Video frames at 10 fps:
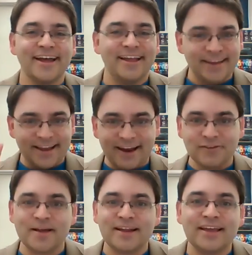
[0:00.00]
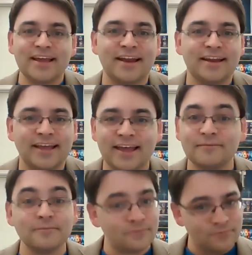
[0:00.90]
Take care, everybody, and
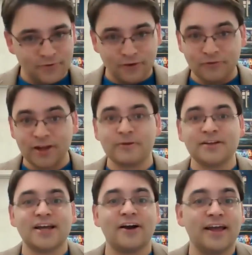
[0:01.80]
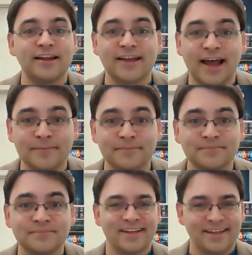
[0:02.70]
again, feel free to reach out anytime.
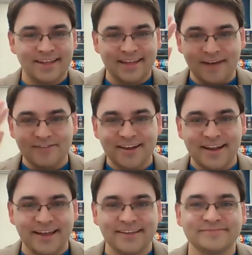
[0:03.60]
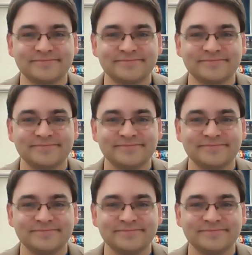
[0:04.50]
Have a good day.